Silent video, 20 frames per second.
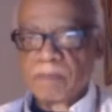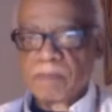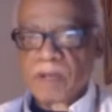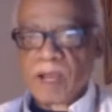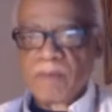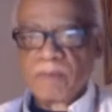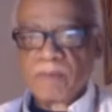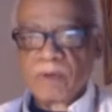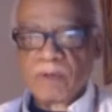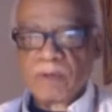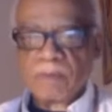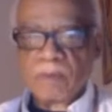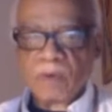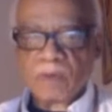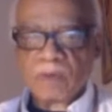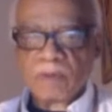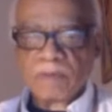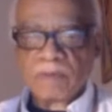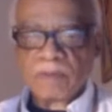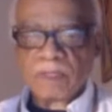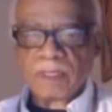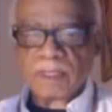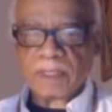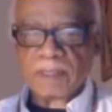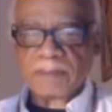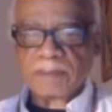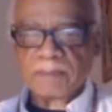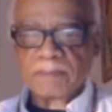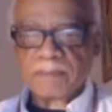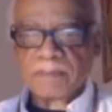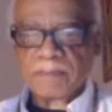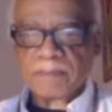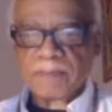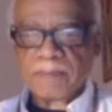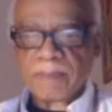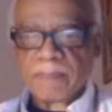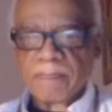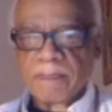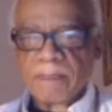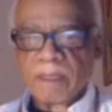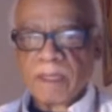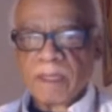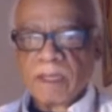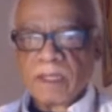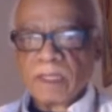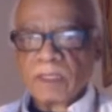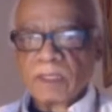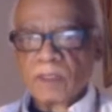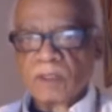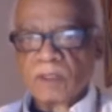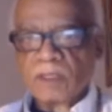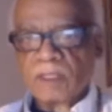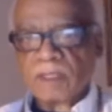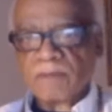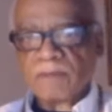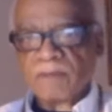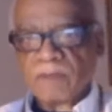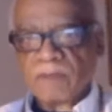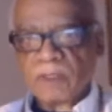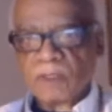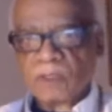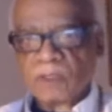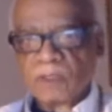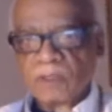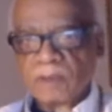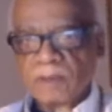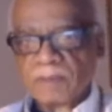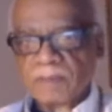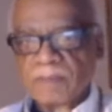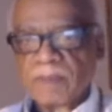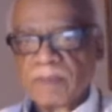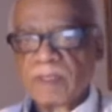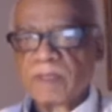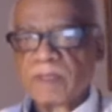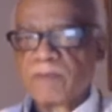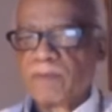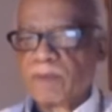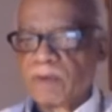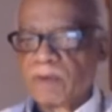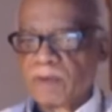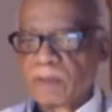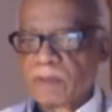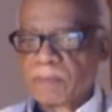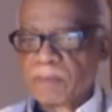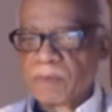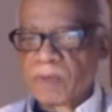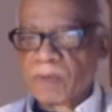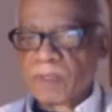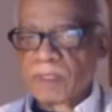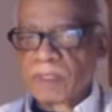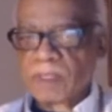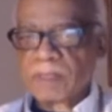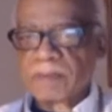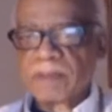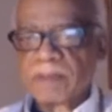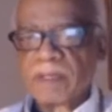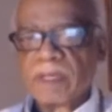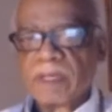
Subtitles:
primary mode of thinking. So the convincer is very important,